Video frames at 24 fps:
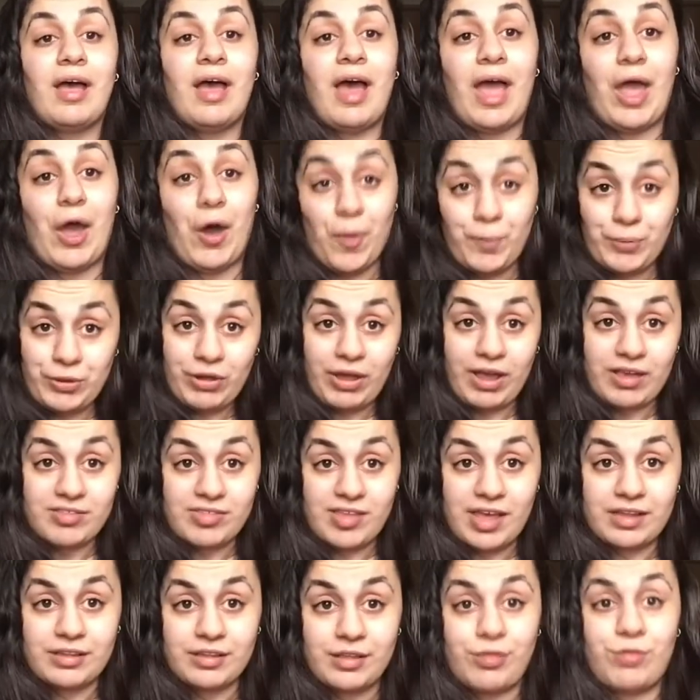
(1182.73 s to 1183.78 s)
I hope you guys
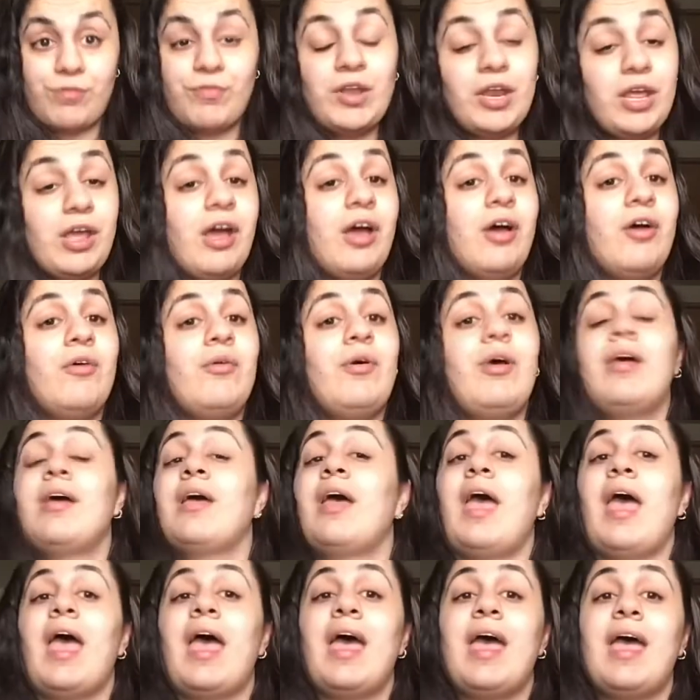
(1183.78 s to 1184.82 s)
like this video,
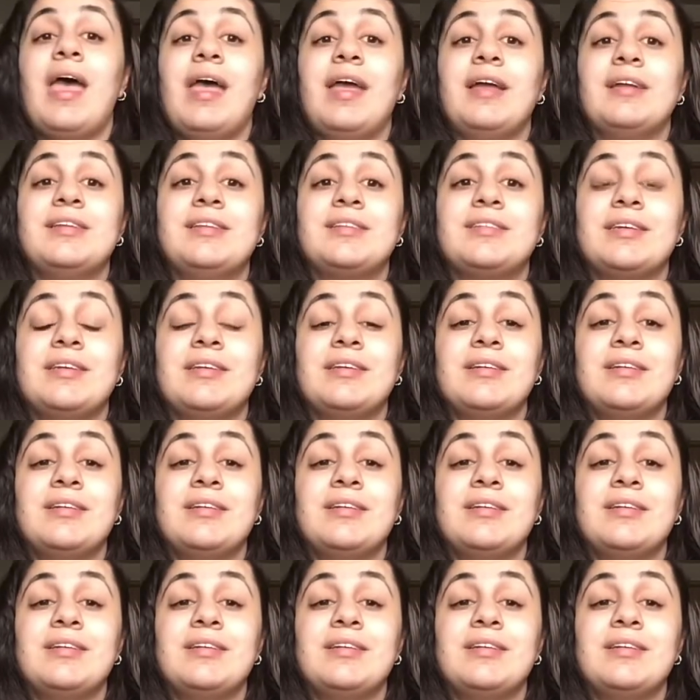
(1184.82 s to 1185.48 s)
and